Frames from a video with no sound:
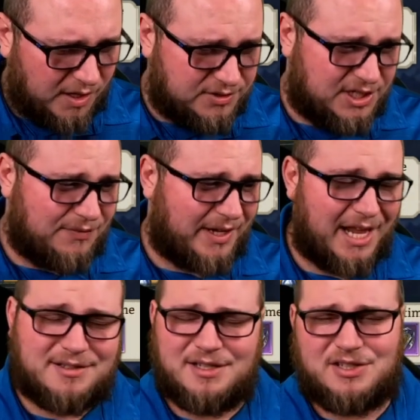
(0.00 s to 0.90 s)
and see if I
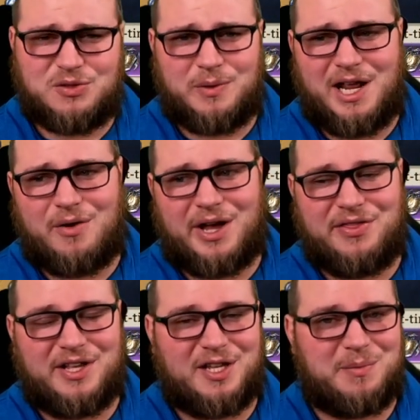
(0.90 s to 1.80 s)
can't take this one out. I
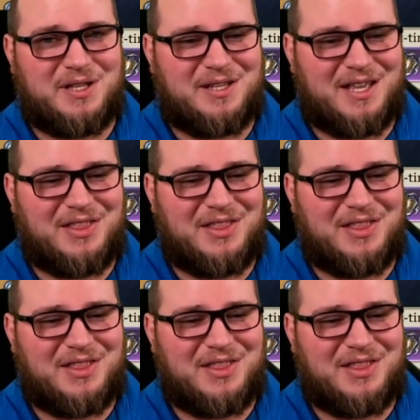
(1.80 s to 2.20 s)
think it'd be